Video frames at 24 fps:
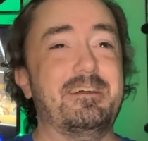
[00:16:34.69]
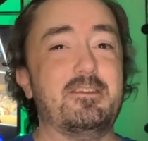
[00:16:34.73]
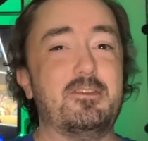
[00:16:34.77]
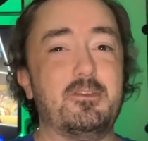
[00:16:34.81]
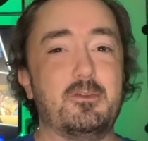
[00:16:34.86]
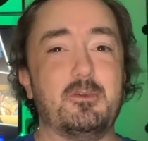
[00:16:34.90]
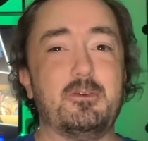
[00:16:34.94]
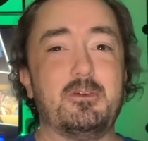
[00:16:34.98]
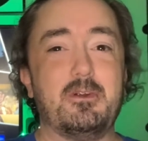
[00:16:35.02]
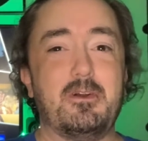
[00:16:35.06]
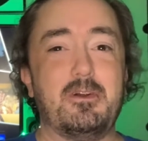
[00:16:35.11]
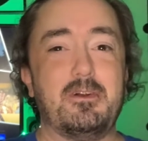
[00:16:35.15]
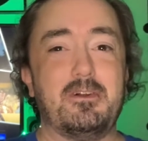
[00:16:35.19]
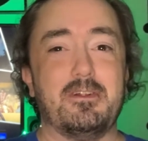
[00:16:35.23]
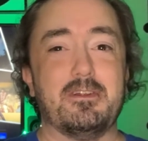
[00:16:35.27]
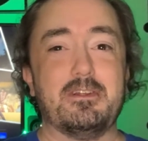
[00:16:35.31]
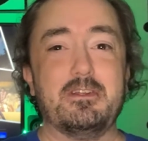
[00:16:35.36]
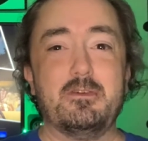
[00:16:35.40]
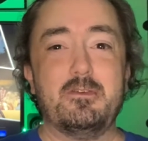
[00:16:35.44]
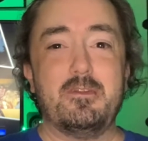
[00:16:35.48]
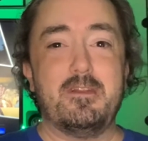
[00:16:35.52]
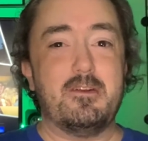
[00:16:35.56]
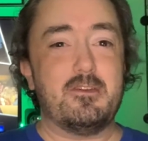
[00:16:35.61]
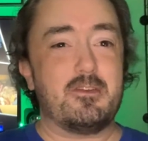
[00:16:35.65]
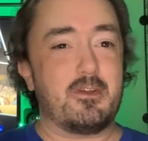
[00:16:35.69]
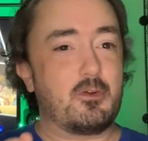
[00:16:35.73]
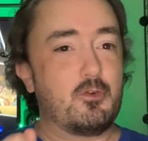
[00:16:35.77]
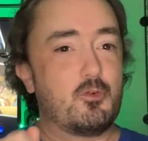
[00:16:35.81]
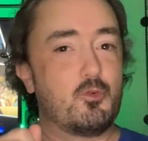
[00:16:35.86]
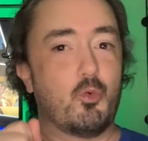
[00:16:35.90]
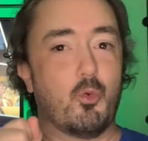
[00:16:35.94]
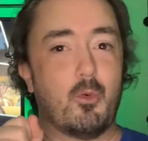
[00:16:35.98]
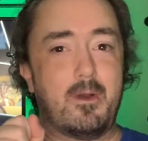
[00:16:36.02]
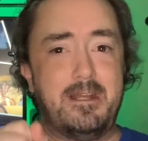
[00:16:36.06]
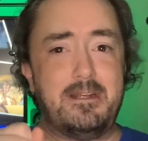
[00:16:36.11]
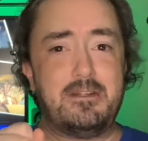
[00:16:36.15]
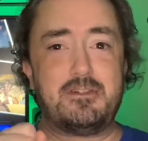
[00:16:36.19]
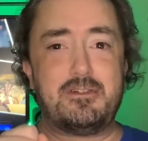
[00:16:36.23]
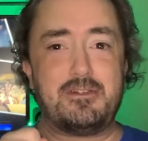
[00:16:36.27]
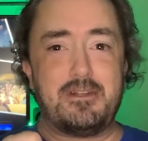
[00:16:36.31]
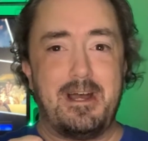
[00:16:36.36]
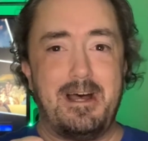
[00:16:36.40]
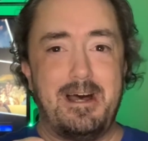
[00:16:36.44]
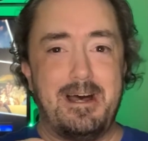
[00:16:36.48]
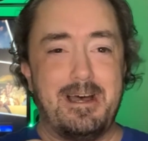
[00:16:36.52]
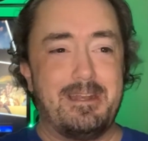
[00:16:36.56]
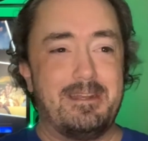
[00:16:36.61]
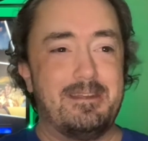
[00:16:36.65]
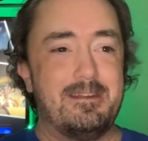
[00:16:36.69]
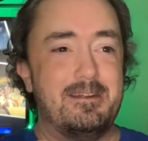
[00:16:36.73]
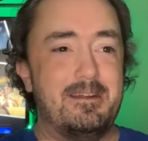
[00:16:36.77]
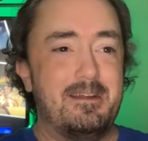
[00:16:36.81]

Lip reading: little girl, there's a great shot.